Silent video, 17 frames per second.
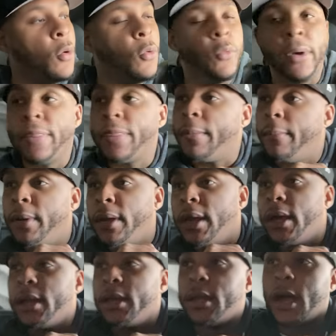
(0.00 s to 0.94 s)
with me
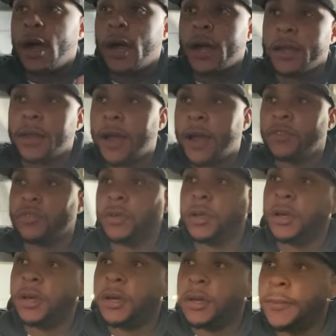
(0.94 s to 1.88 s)
and
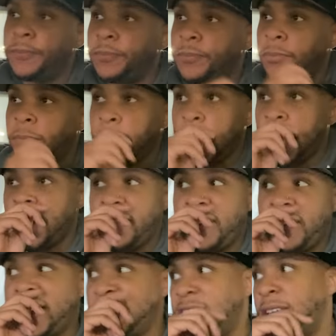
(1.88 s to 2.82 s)
Dondria,
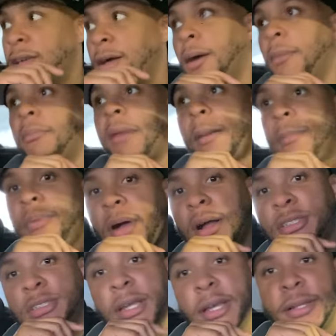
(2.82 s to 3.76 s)
finishing up my
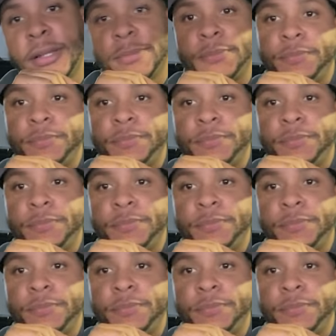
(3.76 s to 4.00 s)
project.